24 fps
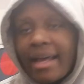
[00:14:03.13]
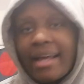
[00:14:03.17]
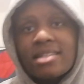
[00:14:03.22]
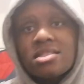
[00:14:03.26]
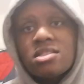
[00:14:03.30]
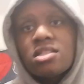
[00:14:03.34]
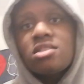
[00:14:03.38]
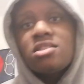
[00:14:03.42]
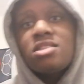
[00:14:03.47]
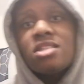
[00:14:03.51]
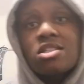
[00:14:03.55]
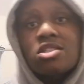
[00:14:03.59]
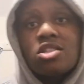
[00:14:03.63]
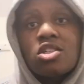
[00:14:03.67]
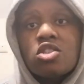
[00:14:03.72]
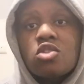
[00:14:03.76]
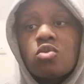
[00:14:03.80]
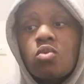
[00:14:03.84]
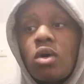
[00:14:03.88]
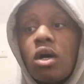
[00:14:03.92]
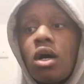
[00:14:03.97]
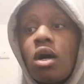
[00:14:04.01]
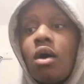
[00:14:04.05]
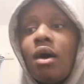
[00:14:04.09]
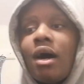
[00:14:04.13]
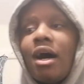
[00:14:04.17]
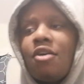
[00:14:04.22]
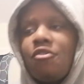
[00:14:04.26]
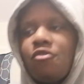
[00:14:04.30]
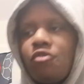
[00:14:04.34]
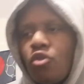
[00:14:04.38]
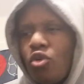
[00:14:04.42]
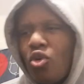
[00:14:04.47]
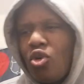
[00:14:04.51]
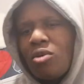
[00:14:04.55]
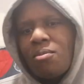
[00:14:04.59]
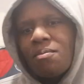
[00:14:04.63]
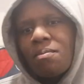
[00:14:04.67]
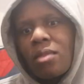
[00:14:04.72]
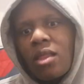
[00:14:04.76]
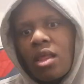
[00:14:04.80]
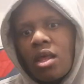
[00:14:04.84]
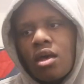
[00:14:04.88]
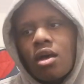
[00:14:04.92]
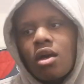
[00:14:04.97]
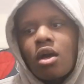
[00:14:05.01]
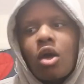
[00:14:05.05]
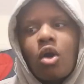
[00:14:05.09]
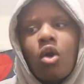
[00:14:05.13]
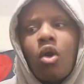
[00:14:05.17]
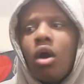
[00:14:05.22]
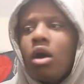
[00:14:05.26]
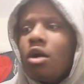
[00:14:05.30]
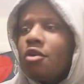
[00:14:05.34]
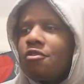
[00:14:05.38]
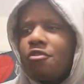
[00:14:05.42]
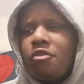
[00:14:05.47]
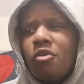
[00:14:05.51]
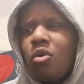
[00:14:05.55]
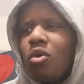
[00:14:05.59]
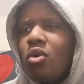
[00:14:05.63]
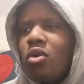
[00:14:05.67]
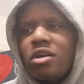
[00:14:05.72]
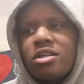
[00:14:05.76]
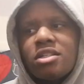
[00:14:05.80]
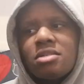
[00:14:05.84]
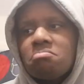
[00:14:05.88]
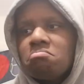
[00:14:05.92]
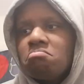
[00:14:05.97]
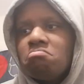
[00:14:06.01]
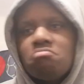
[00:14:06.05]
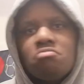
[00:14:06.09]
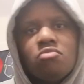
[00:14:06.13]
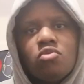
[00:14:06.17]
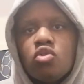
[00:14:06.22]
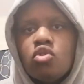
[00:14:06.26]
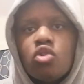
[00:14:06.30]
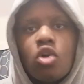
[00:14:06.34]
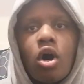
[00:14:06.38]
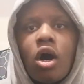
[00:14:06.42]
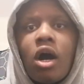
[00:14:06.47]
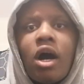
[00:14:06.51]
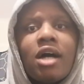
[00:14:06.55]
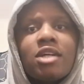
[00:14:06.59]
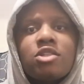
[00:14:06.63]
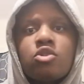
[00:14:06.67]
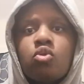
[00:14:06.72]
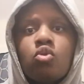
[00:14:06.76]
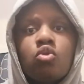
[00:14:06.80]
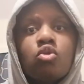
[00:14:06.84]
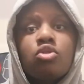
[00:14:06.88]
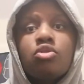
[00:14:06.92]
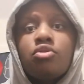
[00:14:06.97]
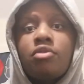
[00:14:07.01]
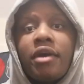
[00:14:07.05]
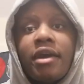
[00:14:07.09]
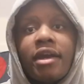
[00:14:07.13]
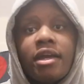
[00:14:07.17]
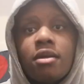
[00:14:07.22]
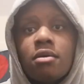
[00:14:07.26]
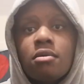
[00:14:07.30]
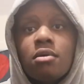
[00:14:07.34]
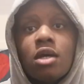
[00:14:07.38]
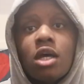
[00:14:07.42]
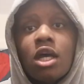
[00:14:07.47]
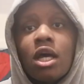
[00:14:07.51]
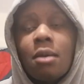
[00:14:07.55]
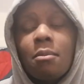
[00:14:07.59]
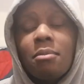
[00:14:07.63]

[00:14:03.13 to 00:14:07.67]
gets a 6 as well. I thought going forward, not at all great.